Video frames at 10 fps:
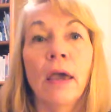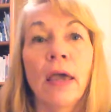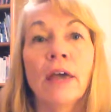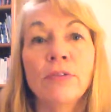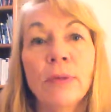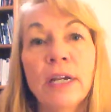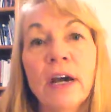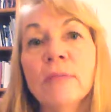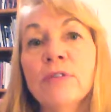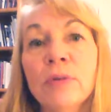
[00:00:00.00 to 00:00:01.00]
As we
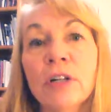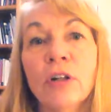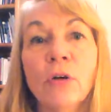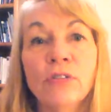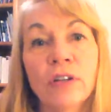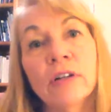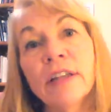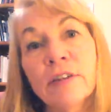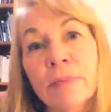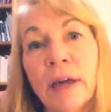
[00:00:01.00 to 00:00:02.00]
come to a close here,
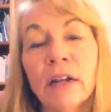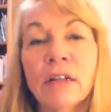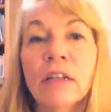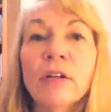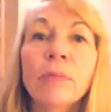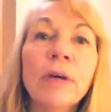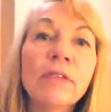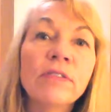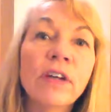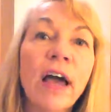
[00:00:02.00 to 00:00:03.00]
let's spend a little bit
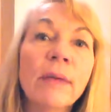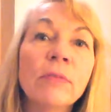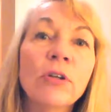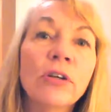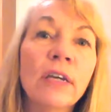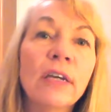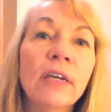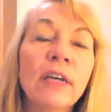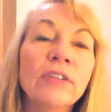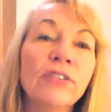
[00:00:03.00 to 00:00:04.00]
of time
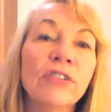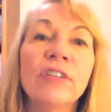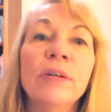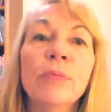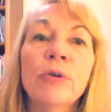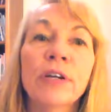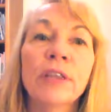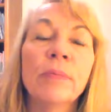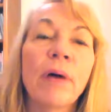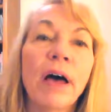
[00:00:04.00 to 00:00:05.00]
looking into teamwork in
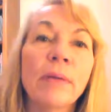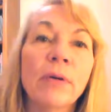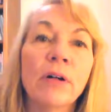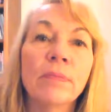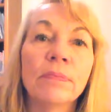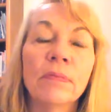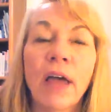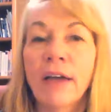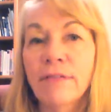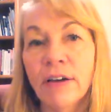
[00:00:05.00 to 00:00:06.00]
the Bible.
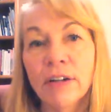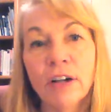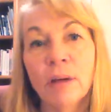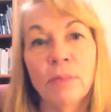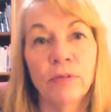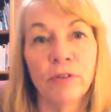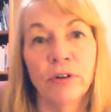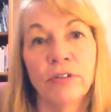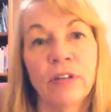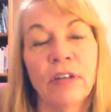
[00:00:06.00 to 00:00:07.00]
I found a couple
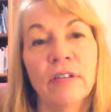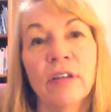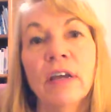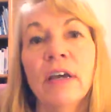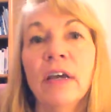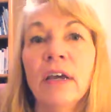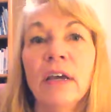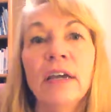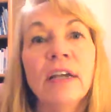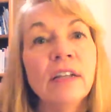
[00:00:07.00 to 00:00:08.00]
verses.
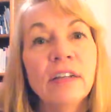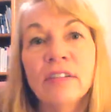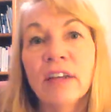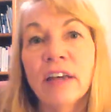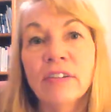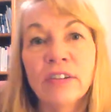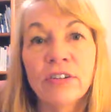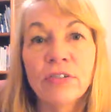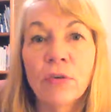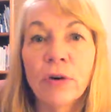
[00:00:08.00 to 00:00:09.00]

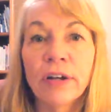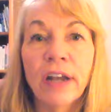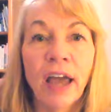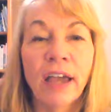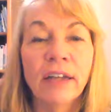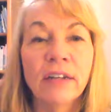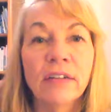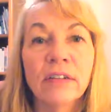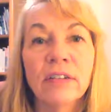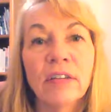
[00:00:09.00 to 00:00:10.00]
Ecclesiastes 4:9
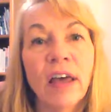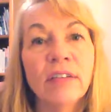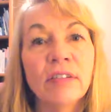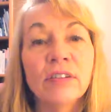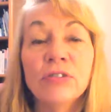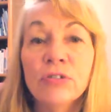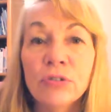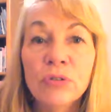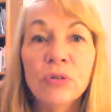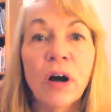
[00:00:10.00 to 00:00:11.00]
says that
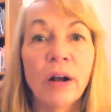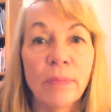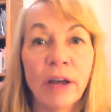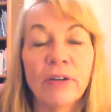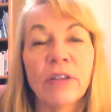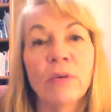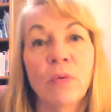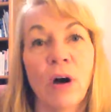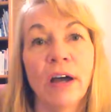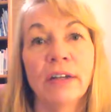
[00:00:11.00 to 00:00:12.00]
2 are better than
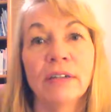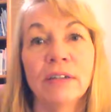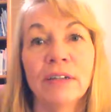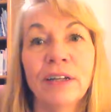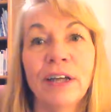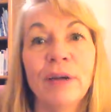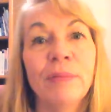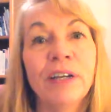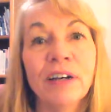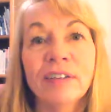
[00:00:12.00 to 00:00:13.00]
1
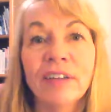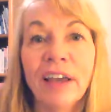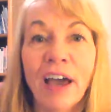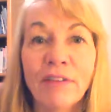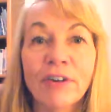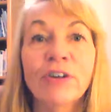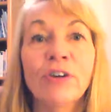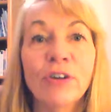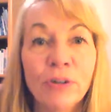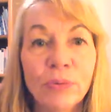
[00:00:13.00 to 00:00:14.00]
because they have a
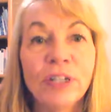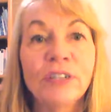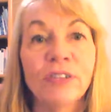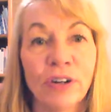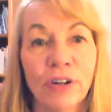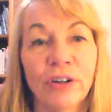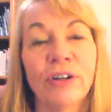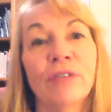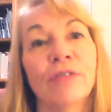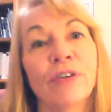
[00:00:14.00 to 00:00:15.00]
good
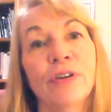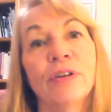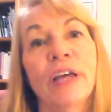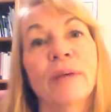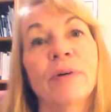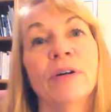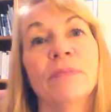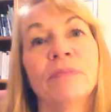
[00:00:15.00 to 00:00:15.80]
return for their labor.